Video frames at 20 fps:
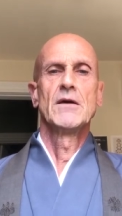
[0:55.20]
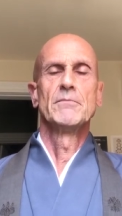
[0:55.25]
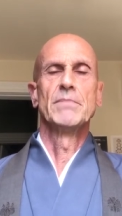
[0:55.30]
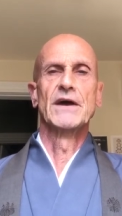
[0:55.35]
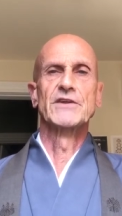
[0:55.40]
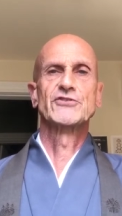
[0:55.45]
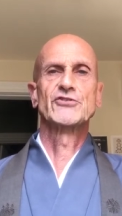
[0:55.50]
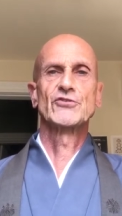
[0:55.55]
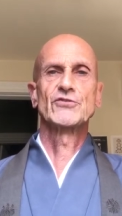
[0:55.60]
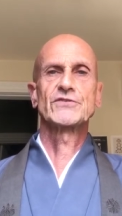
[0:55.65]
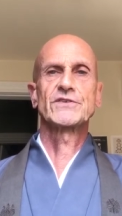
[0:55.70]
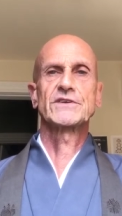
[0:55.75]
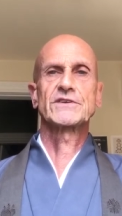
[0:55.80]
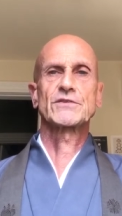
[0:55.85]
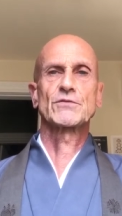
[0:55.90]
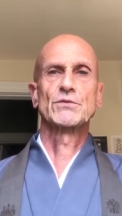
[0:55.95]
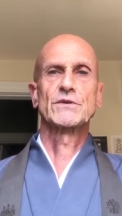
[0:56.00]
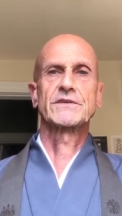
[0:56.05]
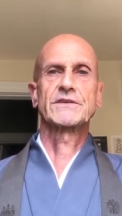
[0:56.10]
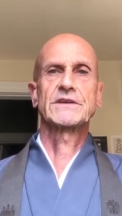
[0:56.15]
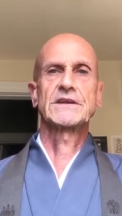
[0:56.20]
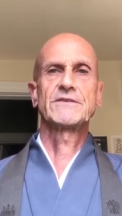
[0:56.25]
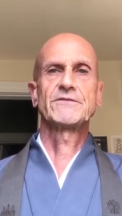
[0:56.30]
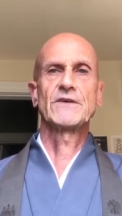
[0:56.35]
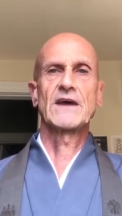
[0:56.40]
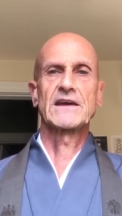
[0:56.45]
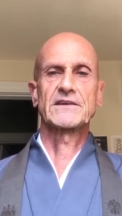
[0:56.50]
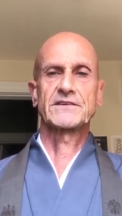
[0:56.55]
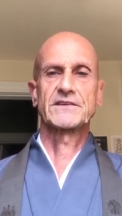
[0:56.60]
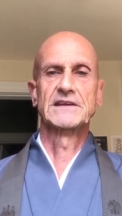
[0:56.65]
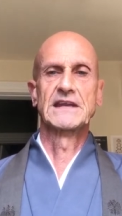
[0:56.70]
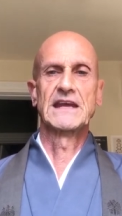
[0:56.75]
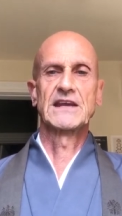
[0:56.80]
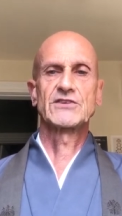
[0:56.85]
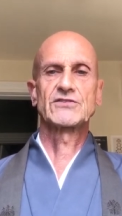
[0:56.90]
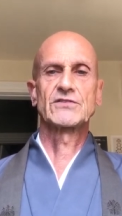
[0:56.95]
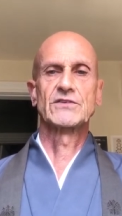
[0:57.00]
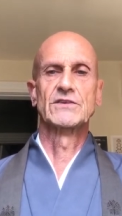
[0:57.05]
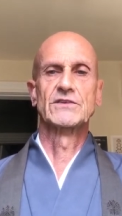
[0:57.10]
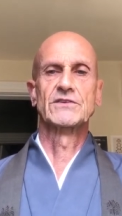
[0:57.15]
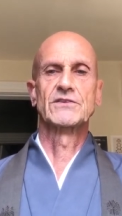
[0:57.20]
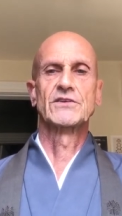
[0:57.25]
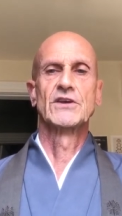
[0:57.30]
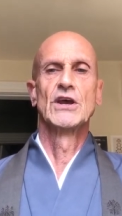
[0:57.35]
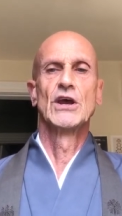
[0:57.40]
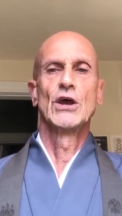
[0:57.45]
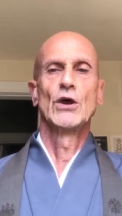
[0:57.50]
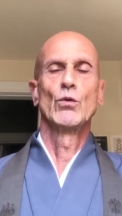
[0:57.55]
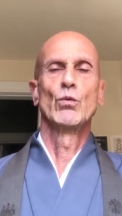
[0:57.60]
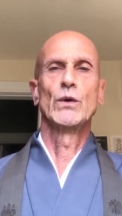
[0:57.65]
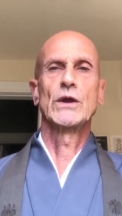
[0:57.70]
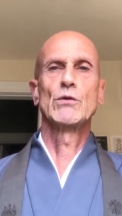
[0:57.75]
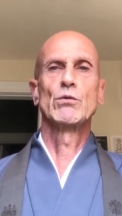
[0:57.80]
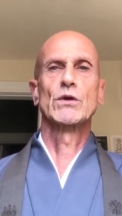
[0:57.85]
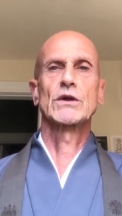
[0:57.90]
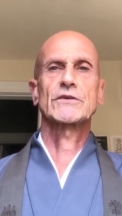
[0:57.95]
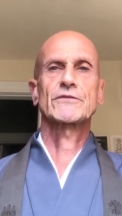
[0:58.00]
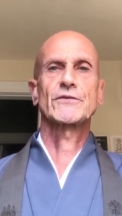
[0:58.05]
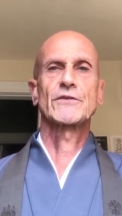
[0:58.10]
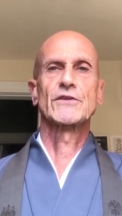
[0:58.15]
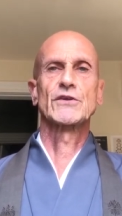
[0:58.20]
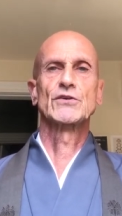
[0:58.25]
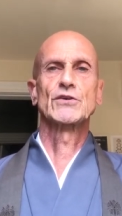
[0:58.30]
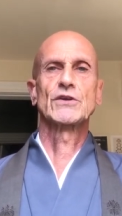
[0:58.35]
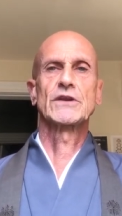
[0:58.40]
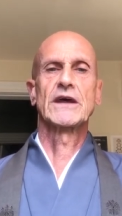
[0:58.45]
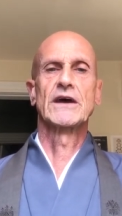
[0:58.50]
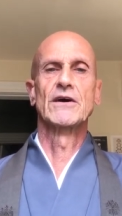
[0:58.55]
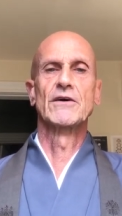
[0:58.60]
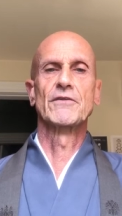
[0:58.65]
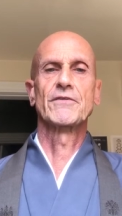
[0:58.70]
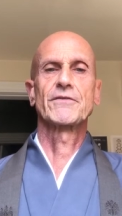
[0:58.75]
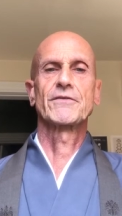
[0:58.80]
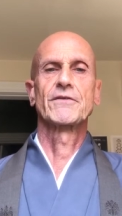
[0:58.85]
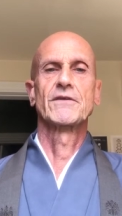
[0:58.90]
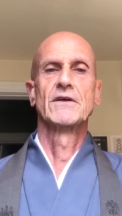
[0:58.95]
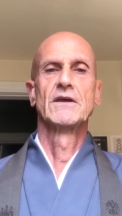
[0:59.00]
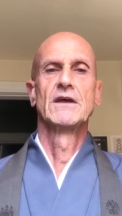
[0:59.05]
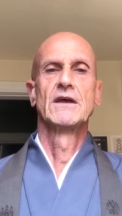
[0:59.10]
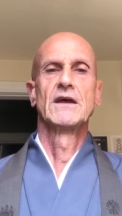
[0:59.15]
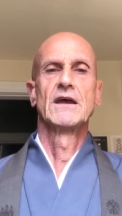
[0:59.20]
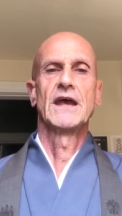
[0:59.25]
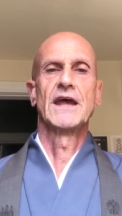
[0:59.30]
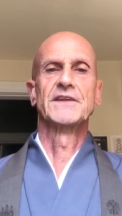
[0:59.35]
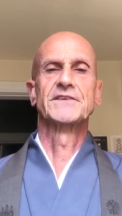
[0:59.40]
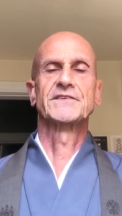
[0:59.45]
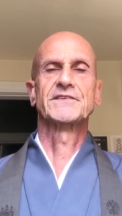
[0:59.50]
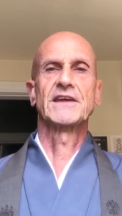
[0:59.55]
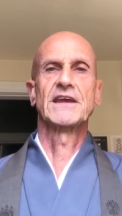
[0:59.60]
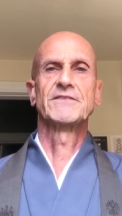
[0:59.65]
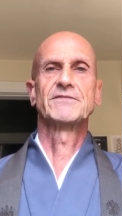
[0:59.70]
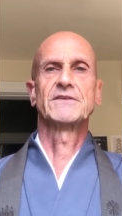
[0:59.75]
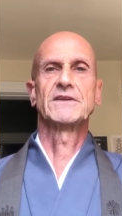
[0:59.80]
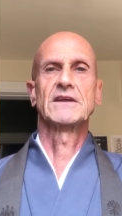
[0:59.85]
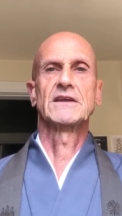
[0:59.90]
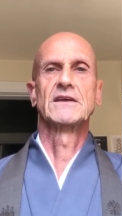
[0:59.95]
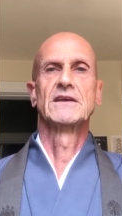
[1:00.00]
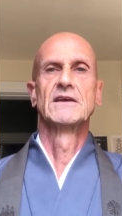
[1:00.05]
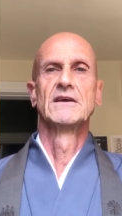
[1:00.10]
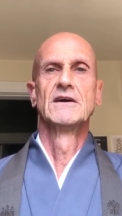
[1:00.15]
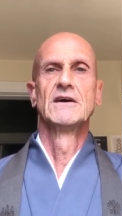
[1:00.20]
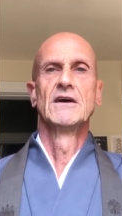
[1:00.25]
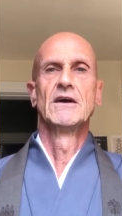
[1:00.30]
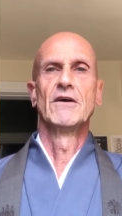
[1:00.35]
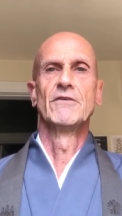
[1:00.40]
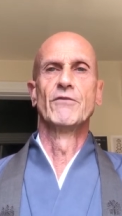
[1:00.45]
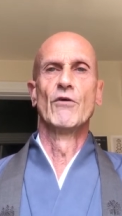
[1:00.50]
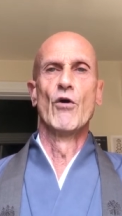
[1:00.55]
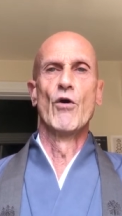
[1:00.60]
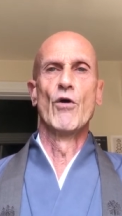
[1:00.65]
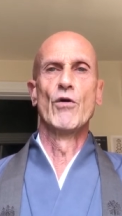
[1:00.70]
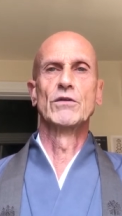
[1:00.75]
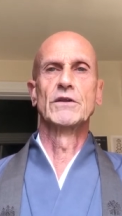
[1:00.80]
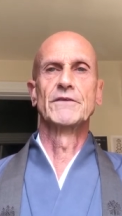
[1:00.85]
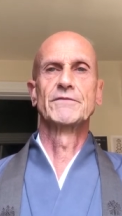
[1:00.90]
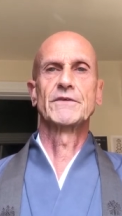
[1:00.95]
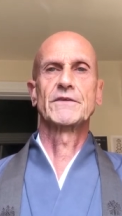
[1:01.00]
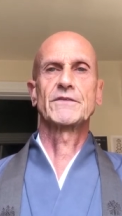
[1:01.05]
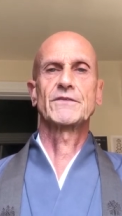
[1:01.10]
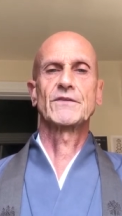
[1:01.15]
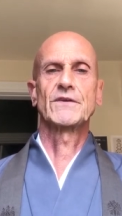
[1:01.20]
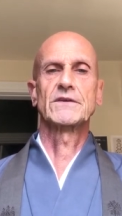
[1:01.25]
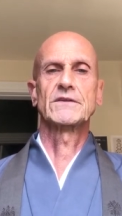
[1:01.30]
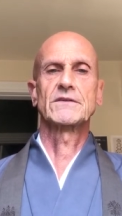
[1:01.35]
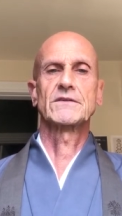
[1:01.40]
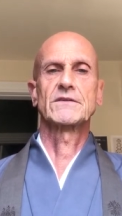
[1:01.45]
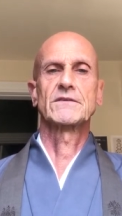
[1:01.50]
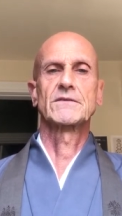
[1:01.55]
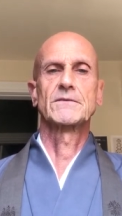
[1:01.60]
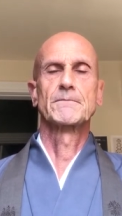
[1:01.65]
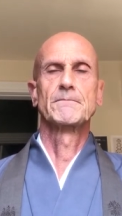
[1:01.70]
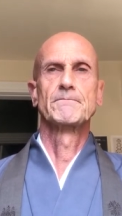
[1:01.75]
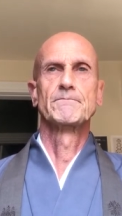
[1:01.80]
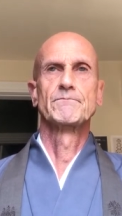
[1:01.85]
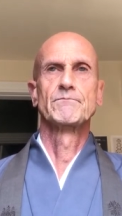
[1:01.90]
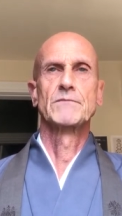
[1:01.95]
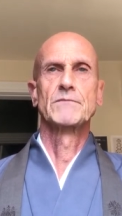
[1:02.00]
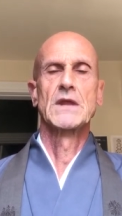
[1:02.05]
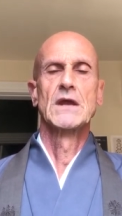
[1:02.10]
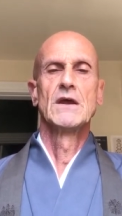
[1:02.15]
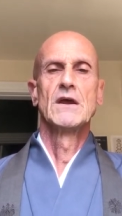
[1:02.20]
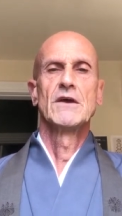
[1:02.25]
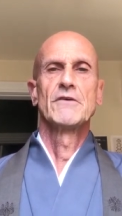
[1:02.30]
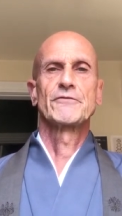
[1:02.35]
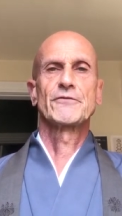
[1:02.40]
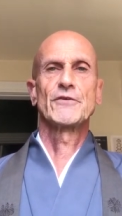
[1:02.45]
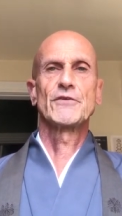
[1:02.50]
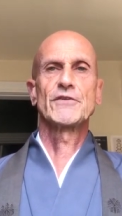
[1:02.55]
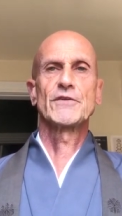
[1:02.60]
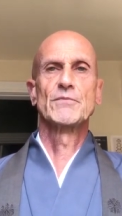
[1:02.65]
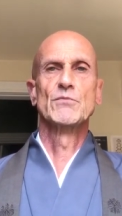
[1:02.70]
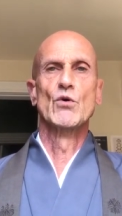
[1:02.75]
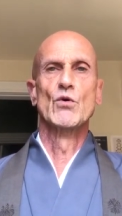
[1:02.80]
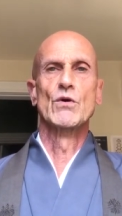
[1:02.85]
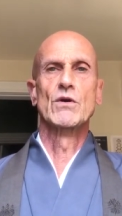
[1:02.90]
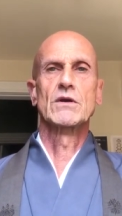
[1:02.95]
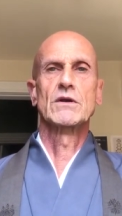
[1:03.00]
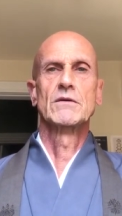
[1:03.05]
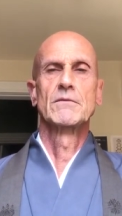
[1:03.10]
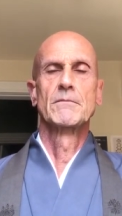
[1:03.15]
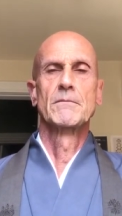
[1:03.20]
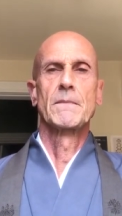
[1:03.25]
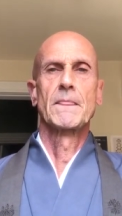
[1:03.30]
By choosing to receive vaccinations, we work for the good health and safety of all living things. Furthermore,